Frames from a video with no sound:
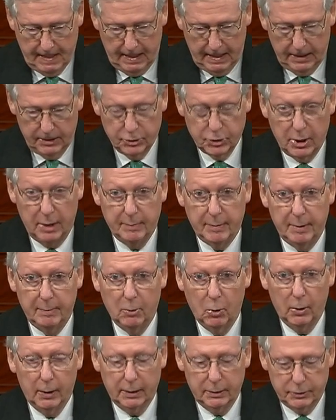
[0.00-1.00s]
And J.P.
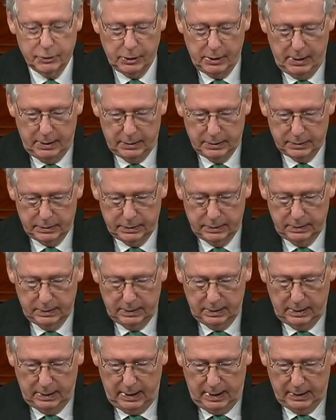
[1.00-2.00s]
Morgan Chase
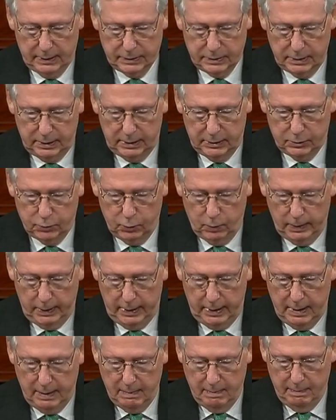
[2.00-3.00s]
announced a
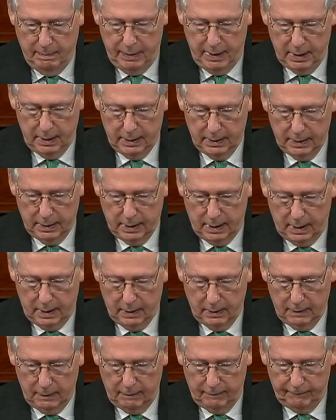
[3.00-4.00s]
$20 billion
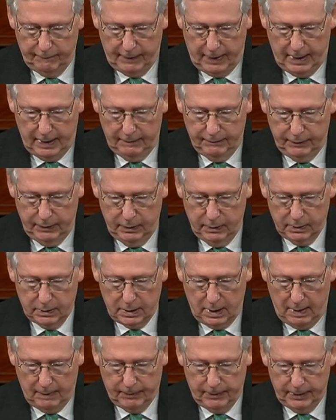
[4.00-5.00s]
five-year
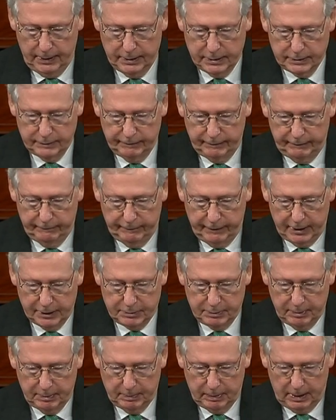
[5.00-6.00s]
comprehensive
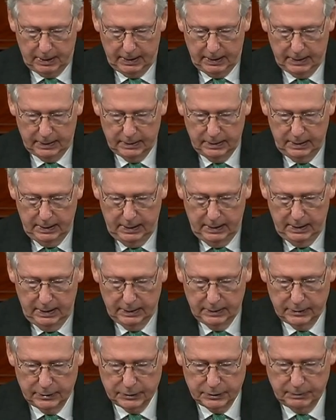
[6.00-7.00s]
investment plan
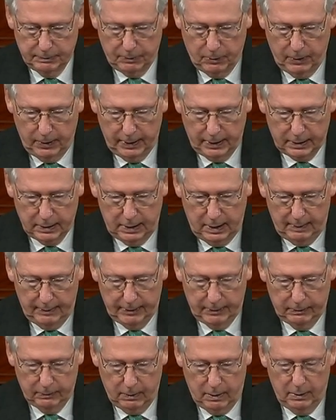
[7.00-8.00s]
to support
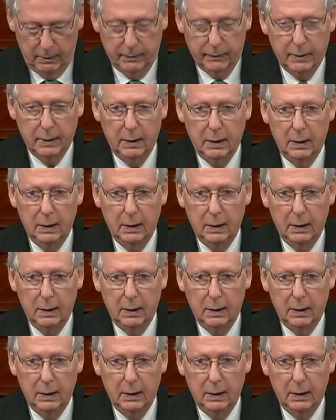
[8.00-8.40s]
economic growth